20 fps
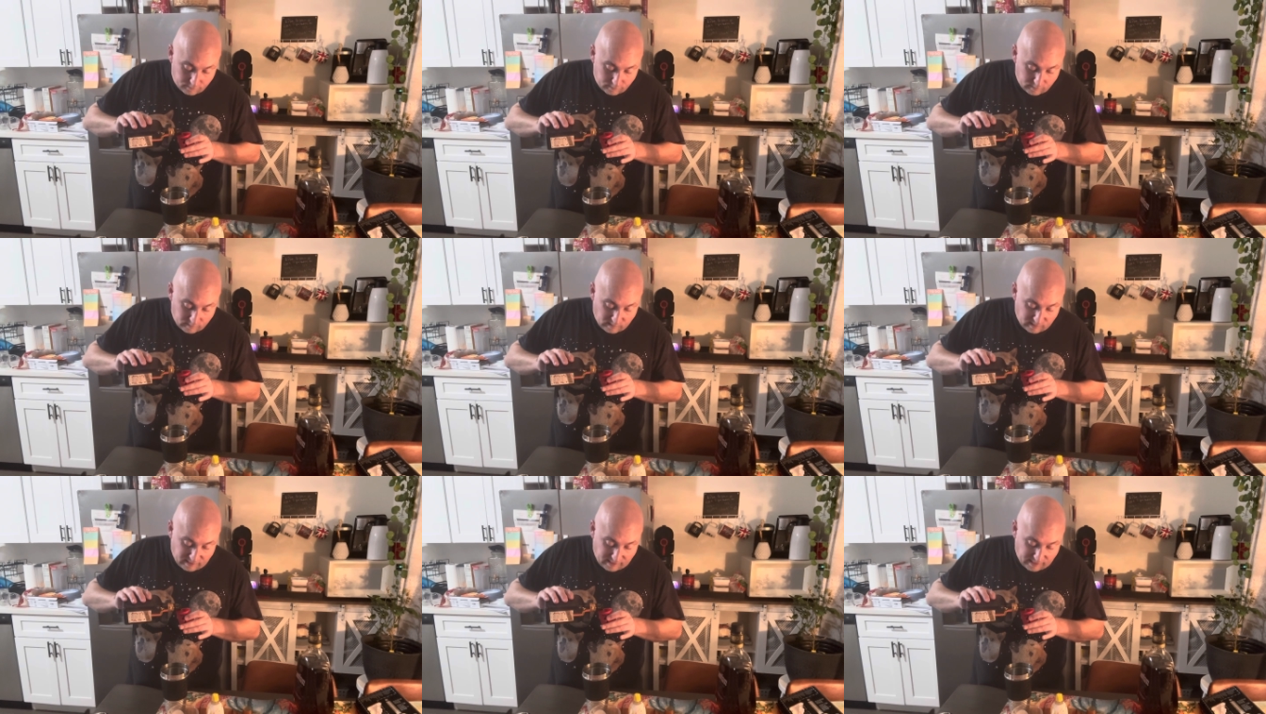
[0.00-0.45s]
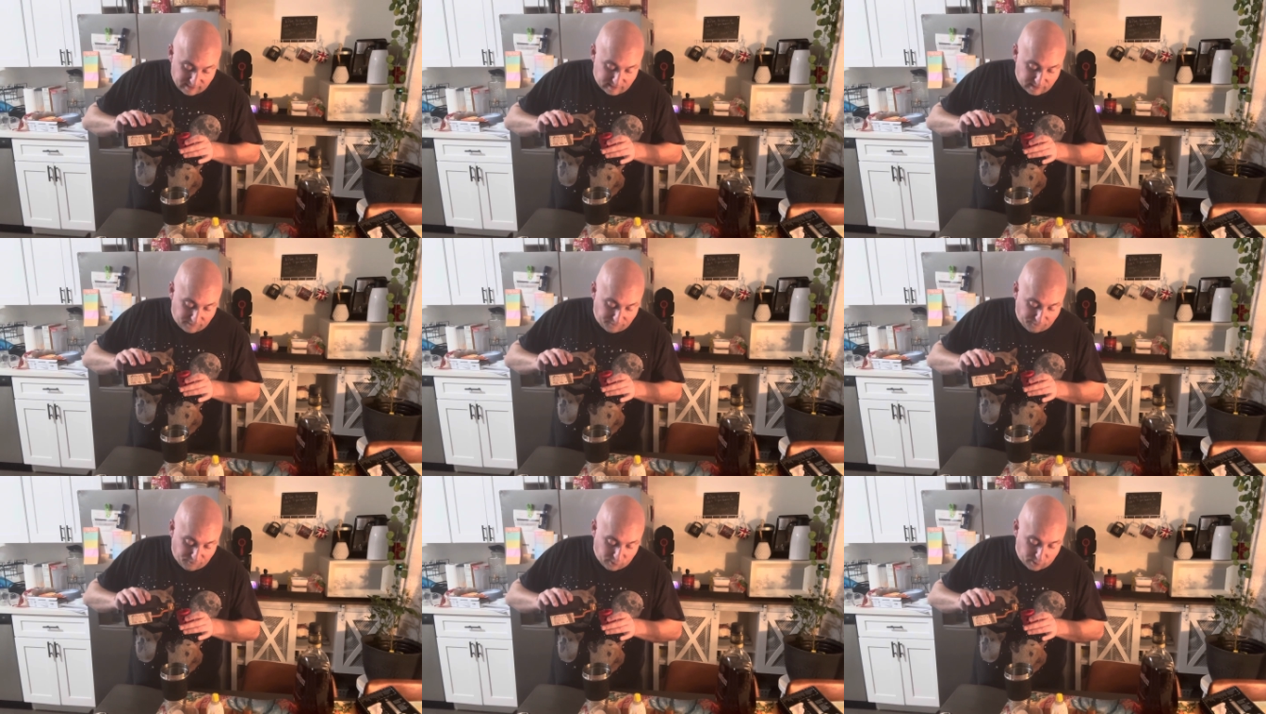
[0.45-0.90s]
This has,
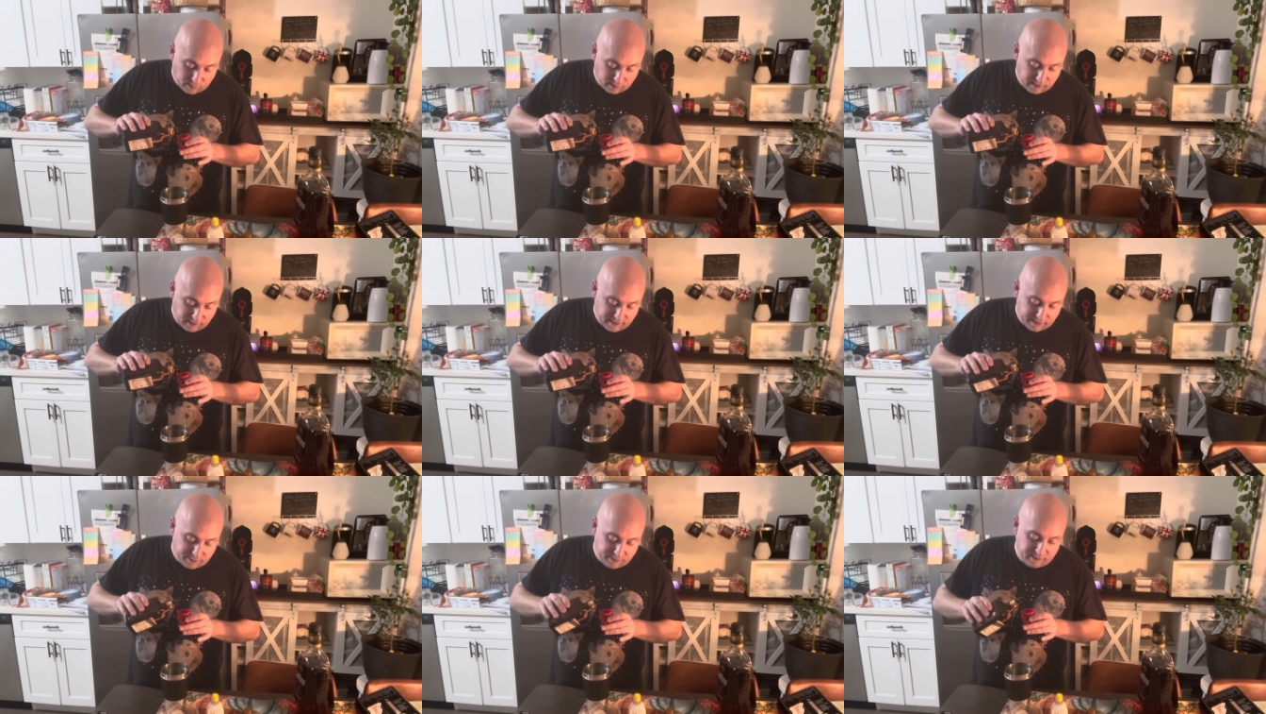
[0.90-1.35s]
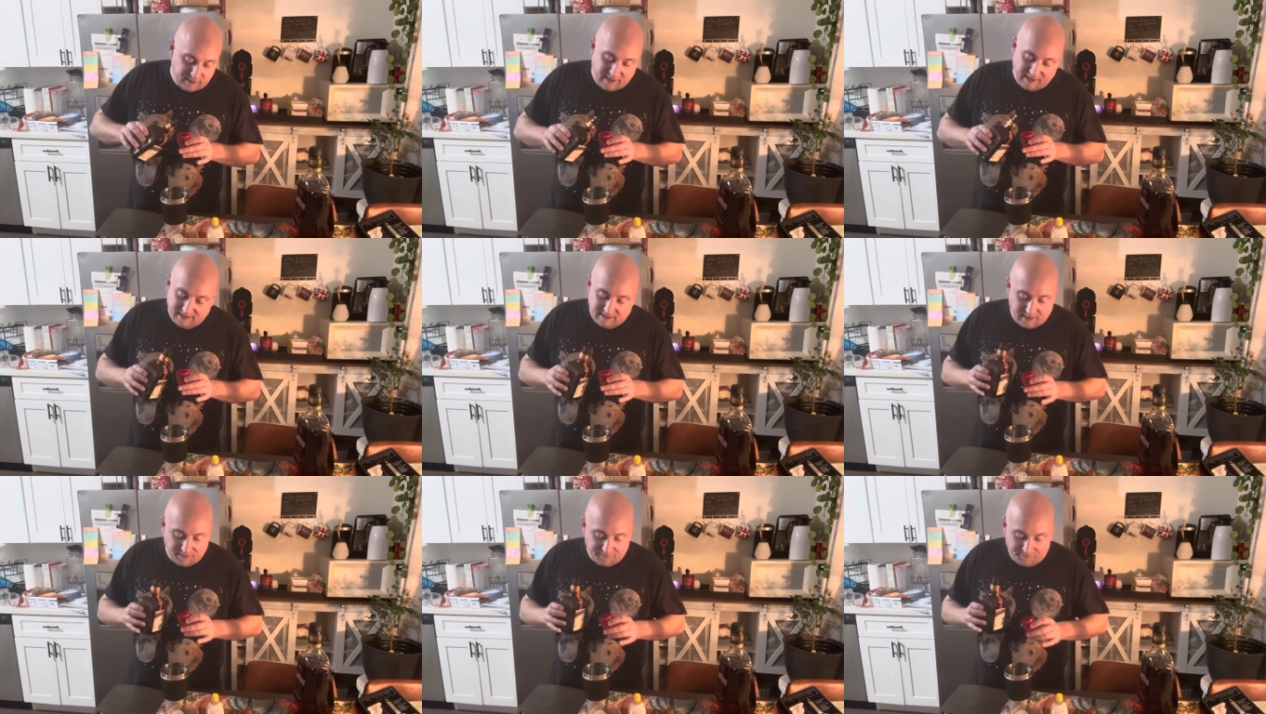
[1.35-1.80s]
for a liquor, this
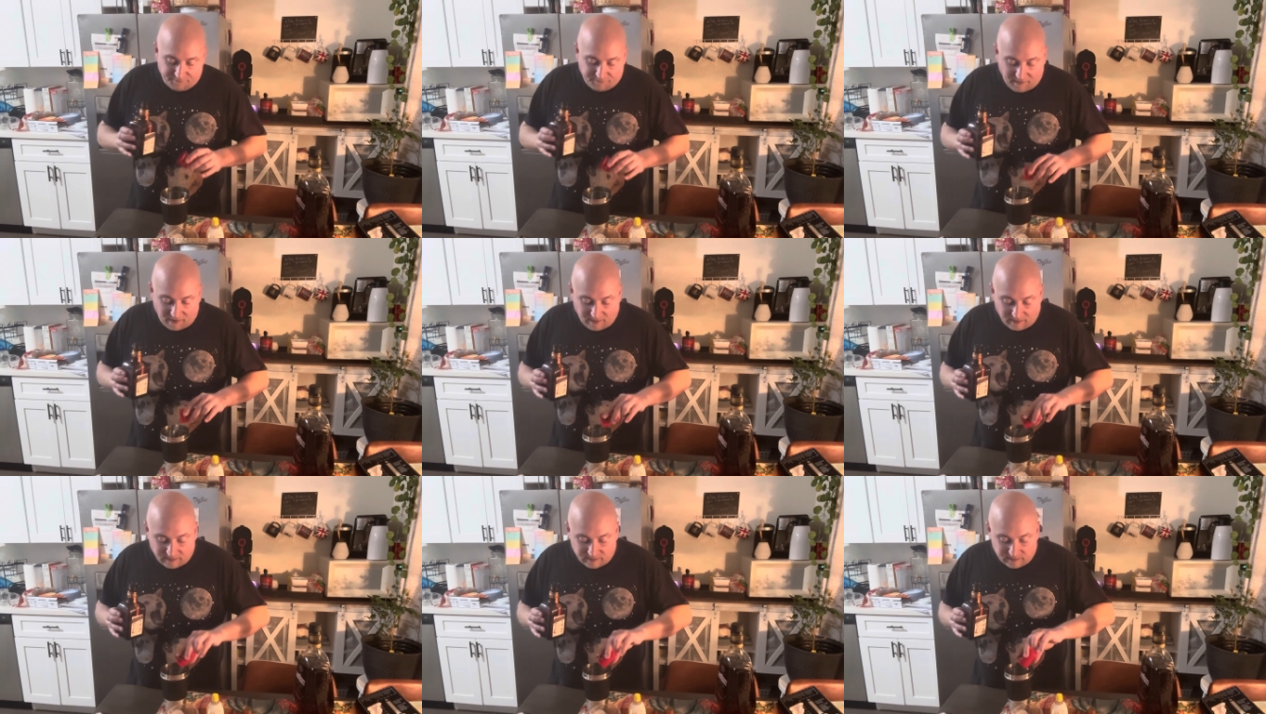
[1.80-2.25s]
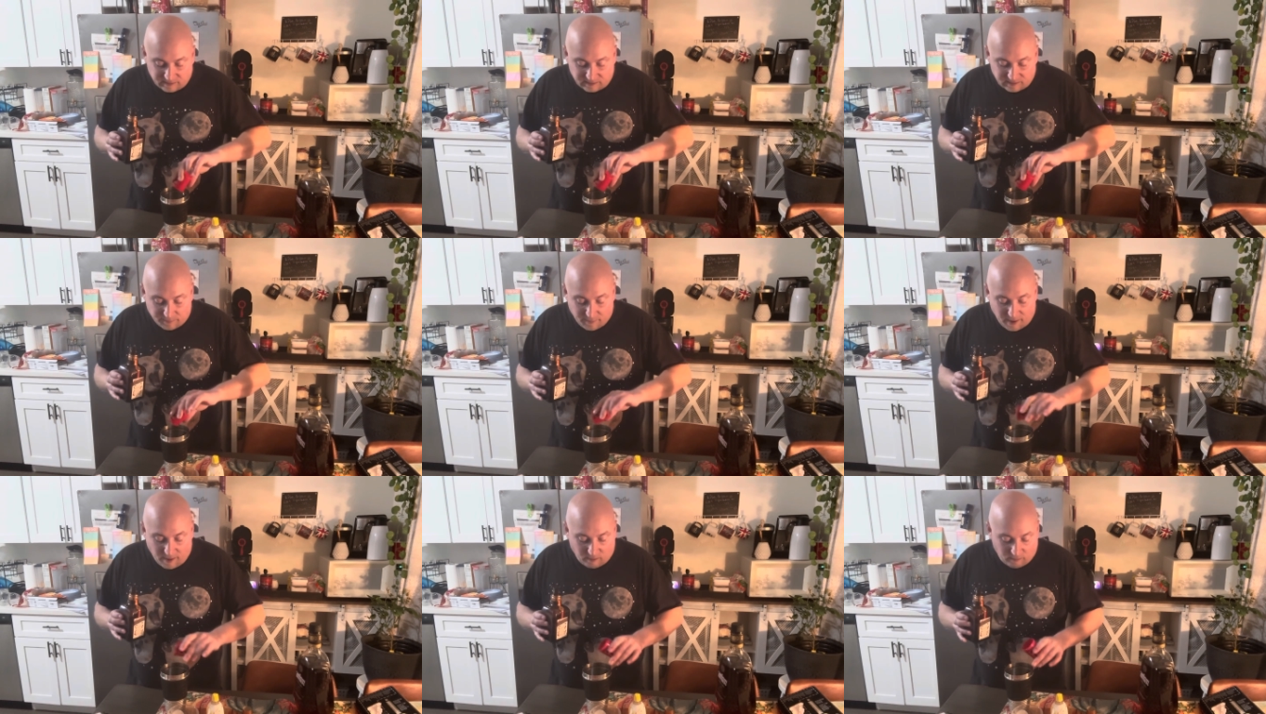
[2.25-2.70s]
has the faintest
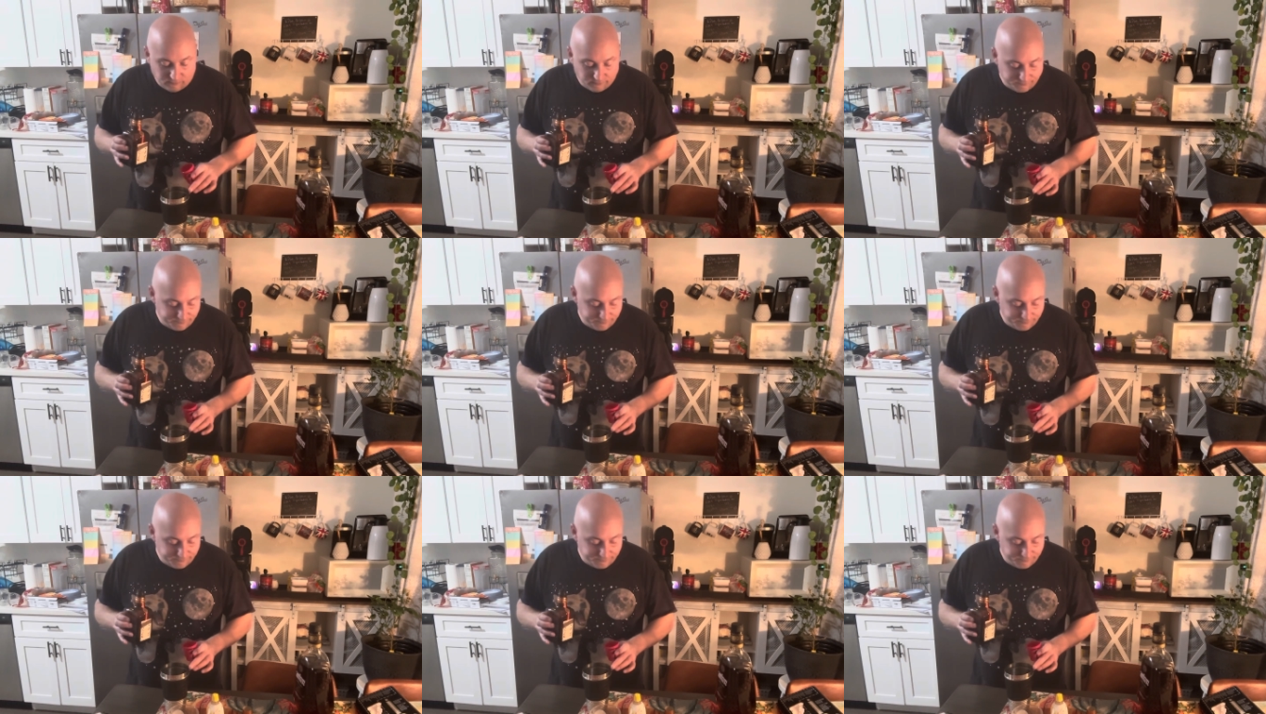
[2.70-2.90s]
smell.